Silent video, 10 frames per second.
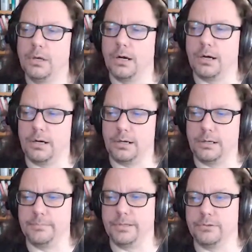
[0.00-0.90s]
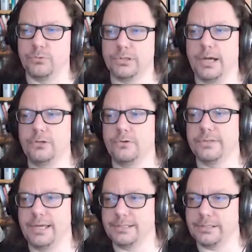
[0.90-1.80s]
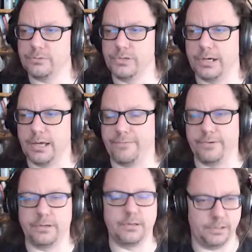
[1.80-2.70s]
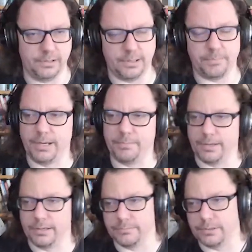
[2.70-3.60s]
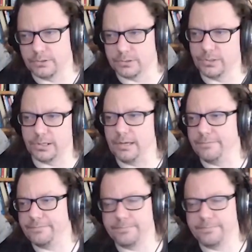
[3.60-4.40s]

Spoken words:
And what kind of tests we have in the pipeline, because we have